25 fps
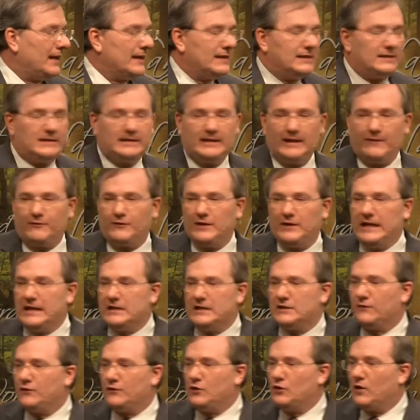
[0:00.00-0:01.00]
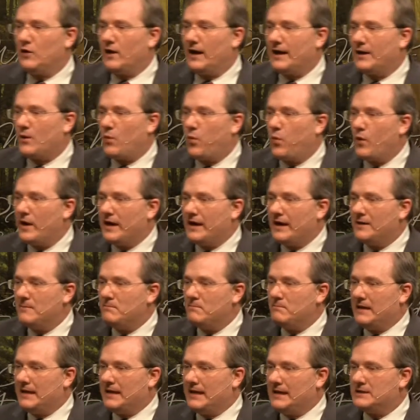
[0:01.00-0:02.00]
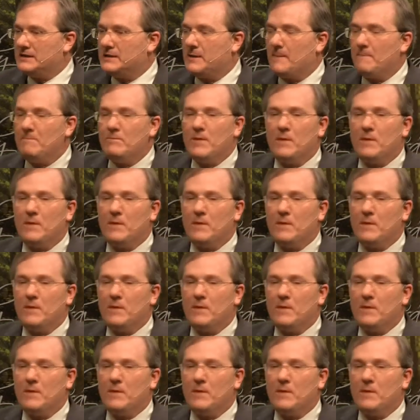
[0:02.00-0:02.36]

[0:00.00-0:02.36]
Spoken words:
Sift each of you like wheat means